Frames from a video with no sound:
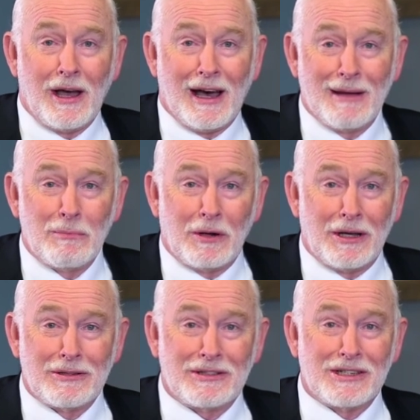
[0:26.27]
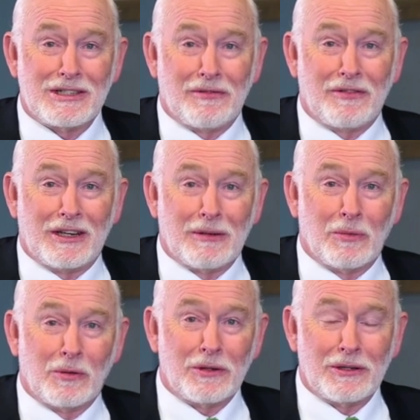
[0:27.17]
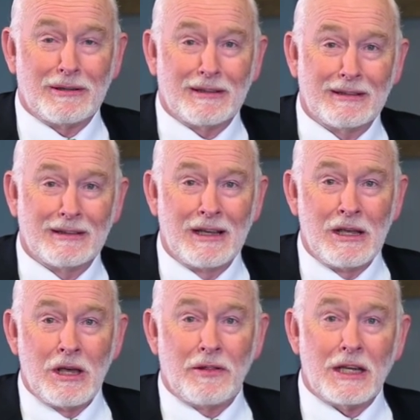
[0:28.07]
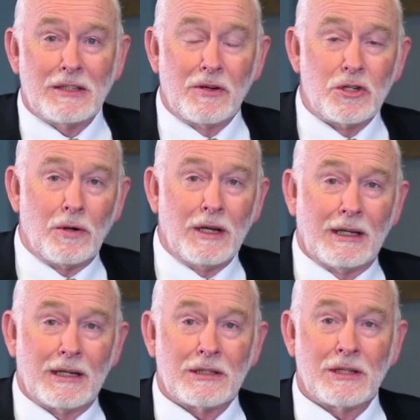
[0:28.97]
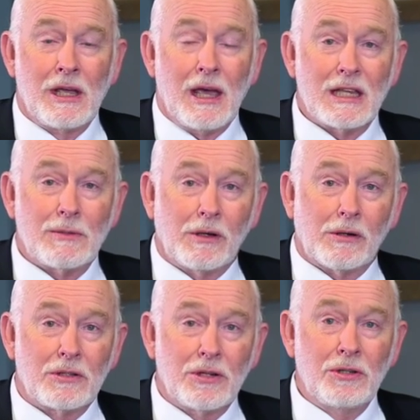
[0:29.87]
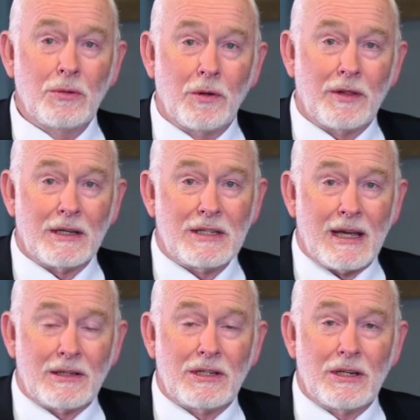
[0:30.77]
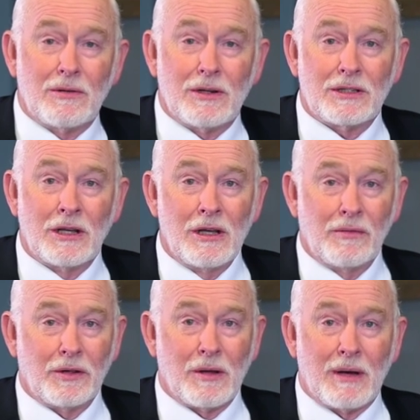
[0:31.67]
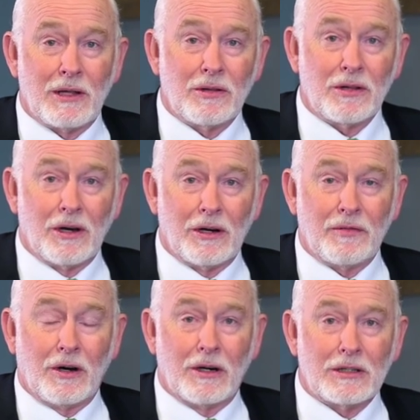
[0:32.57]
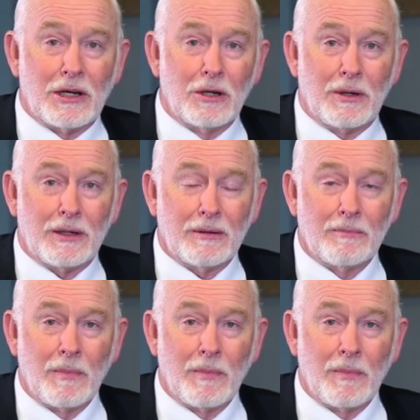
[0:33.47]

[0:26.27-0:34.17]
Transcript: I'm your host Shafiq Morton. Thanks for joining us as we continue with our tax series for the month of October.